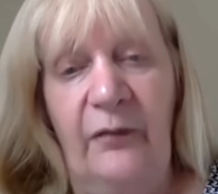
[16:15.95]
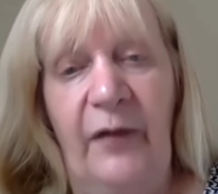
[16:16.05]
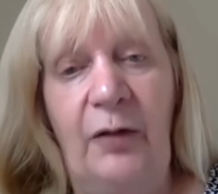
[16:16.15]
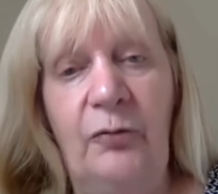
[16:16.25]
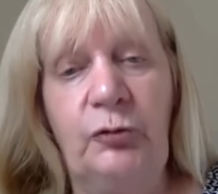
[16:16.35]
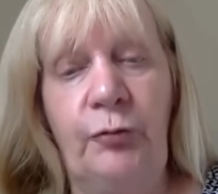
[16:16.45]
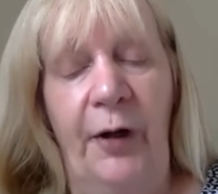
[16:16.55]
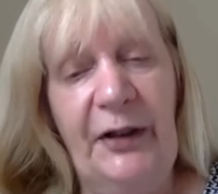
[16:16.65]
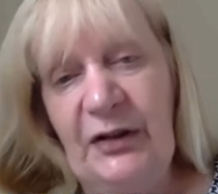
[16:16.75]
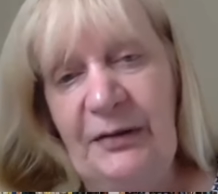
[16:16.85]
they would
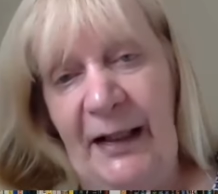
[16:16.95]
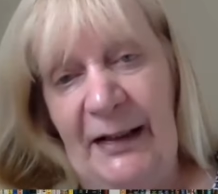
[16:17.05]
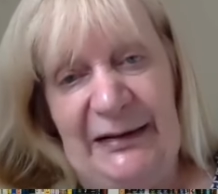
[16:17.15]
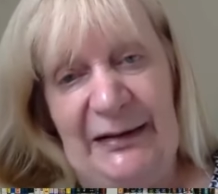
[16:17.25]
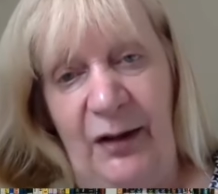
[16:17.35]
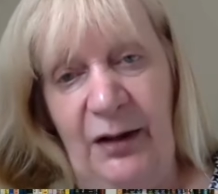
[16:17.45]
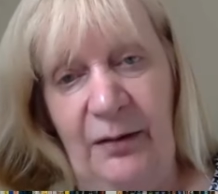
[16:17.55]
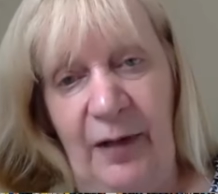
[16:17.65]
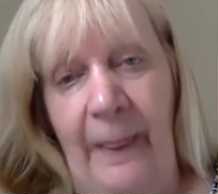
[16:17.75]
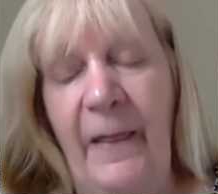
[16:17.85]
write an essay
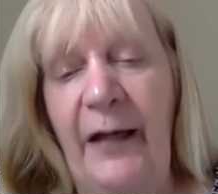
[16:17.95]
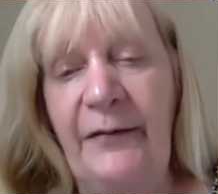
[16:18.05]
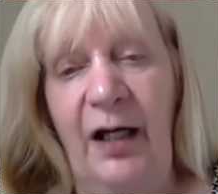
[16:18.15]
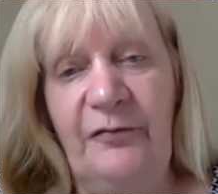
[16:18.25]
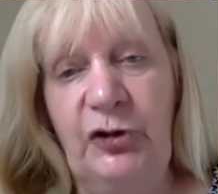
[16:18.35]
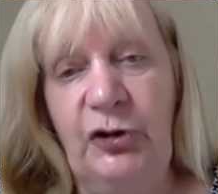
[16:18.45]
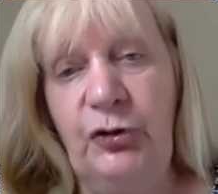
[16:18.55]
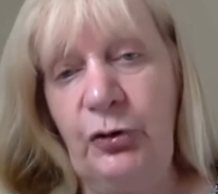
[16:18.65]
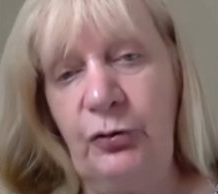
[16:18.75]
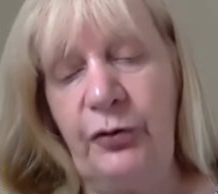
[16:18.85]
and then have a
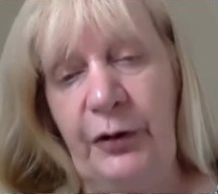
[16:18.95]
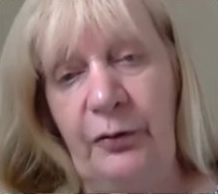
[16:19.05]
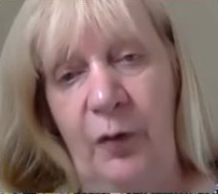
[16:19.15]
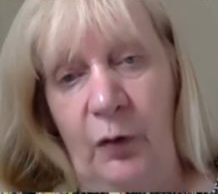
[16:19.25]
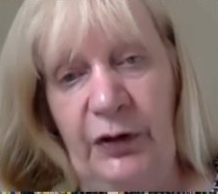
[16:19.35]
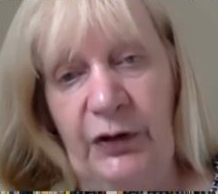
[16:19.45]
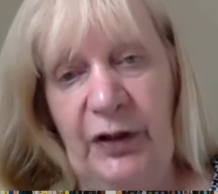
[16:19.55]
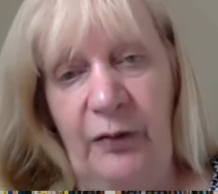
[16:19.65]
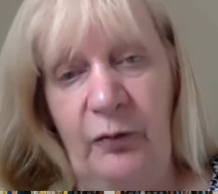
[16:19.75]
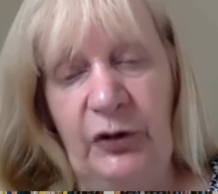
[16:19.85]
tutorial on it,
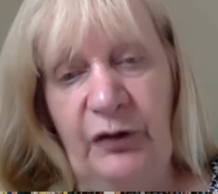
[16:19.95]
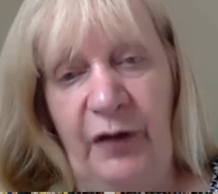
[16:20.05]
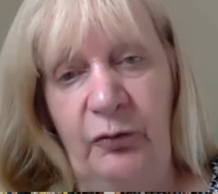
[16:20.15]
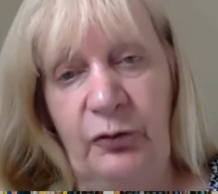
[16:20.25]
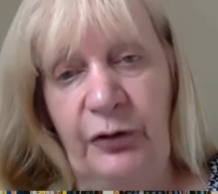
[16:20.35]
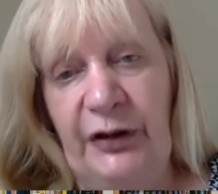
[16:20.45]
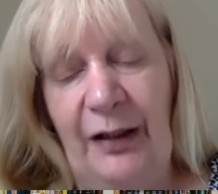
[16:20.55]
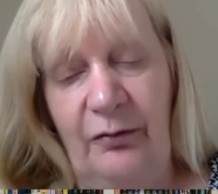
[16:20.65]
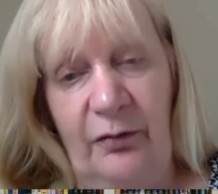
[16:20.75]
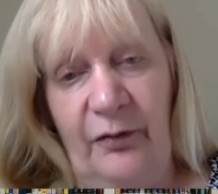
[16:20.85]
at which they would read
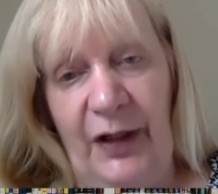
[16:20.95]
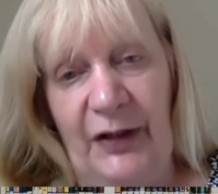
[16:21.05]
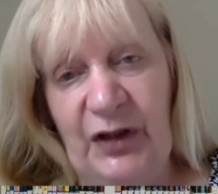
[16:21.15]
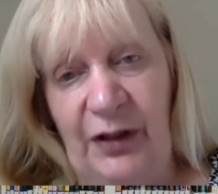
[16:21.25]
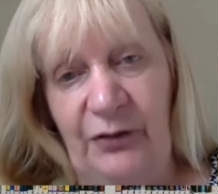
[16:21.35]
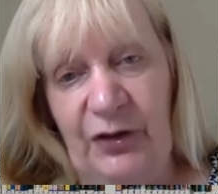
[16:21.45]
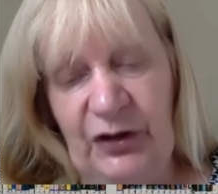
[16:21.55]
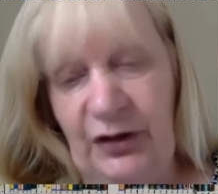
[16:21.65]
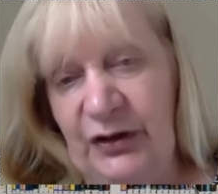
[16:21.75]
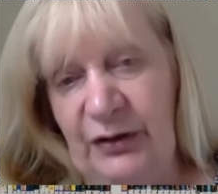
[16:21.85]
out the essay and
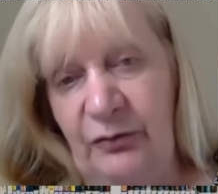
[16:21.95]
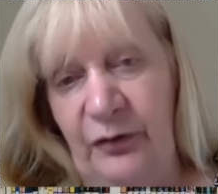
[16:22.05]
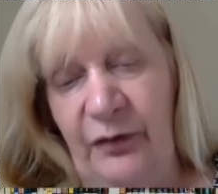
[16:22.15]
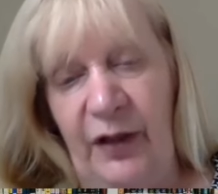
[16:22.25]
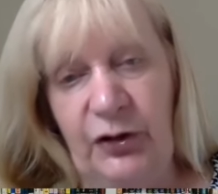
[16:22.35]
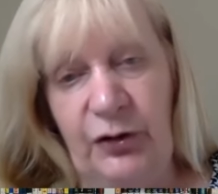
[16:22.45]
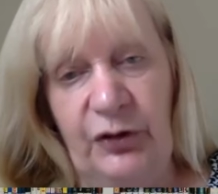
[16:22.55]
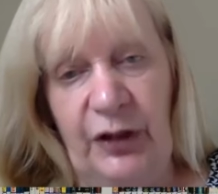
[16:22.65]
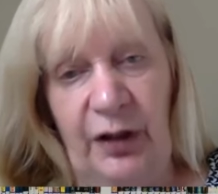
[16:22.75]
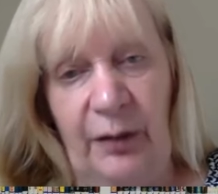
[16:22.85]
discuss it with their
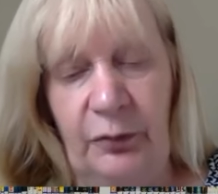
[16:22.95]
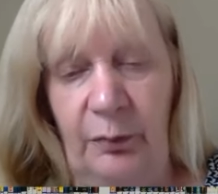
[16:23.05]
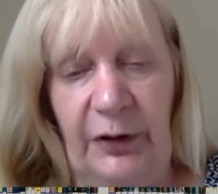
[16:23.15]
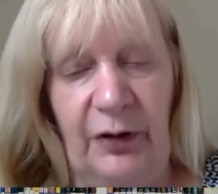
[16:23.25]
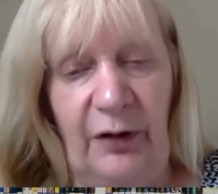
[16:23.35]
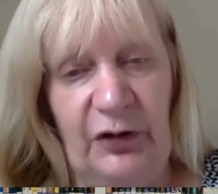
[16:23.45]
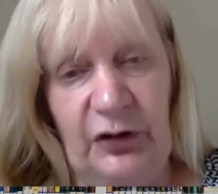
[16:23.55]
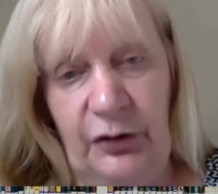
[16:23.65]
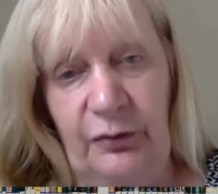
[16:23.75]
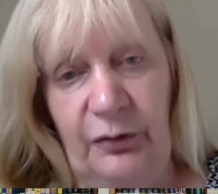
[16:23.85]
tutor and probably another
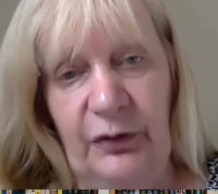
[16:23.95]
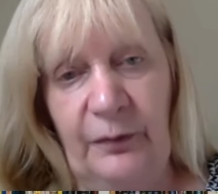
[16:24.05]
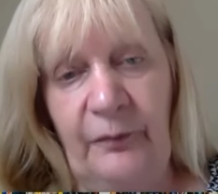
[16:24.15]
student.